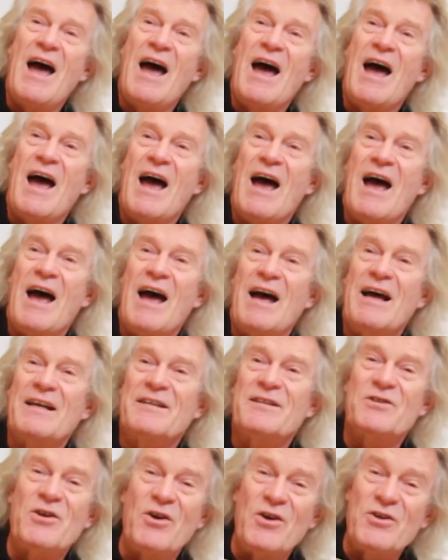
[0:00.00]

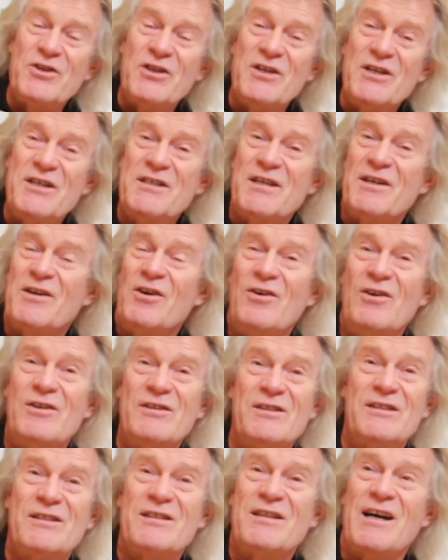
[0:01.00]
and the Searchers and all
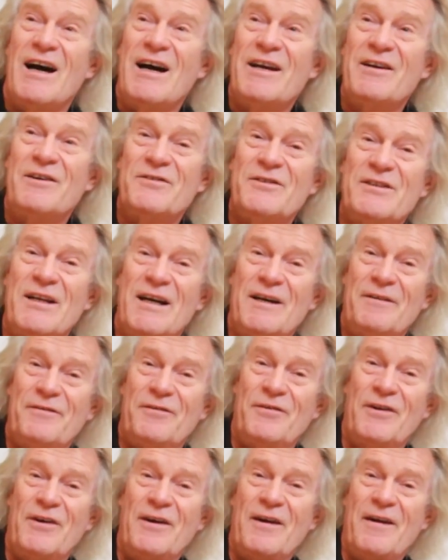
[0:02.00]
this kind of
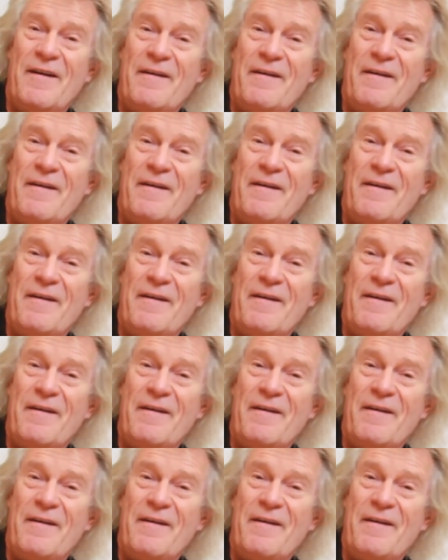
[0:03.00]
stuff.